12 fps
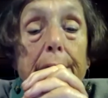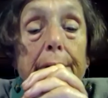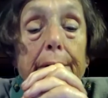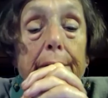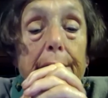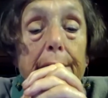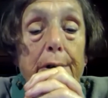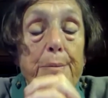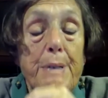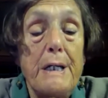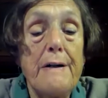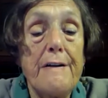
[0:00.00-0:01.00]
know if it can
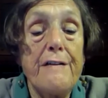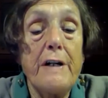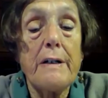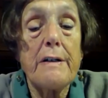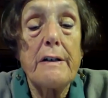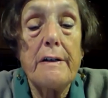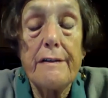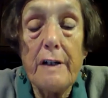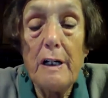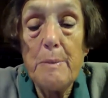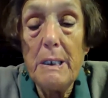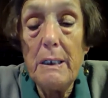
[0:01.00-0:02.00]
be effective.
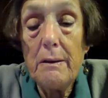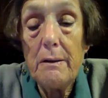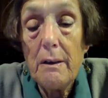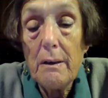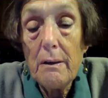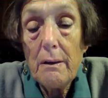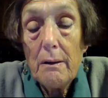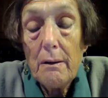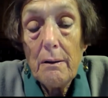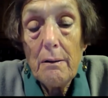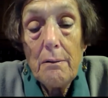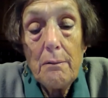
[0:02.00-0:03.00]
I mean,
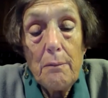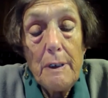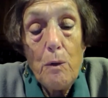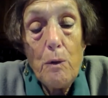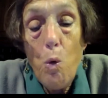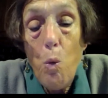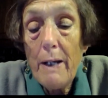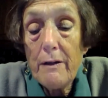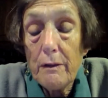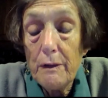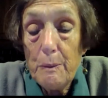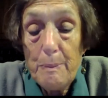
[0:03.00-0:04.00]
we all went
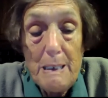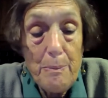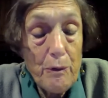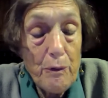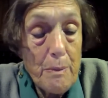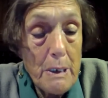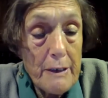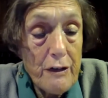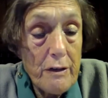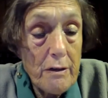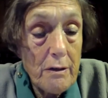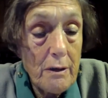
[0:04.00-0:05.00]
on the people's
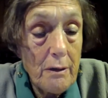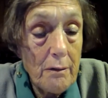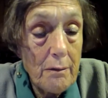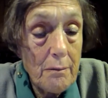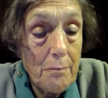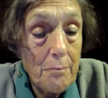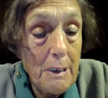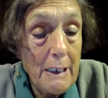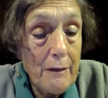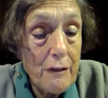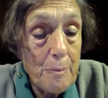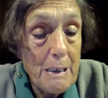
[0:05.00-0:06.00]
marches and
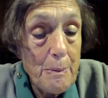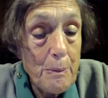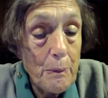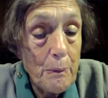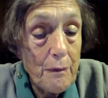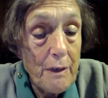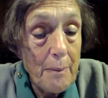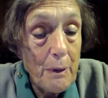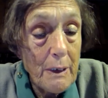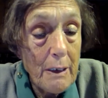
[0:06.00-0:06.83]
millions of people said what